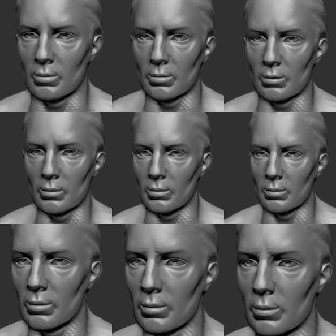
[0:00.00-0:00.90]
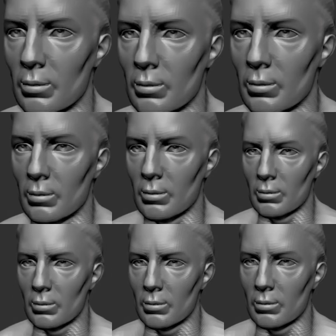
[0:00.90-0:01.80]

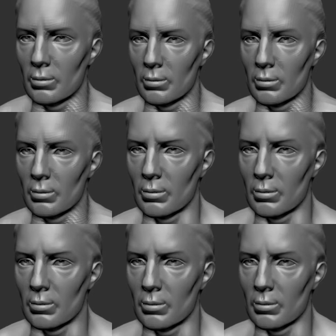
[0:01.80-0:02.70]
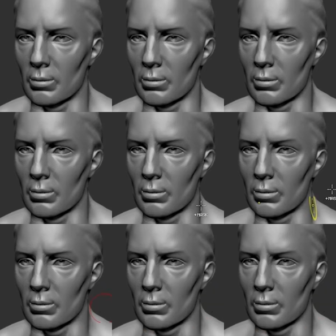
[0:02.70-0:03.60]

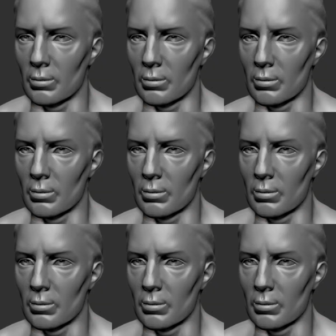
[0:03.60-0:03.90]
(silence)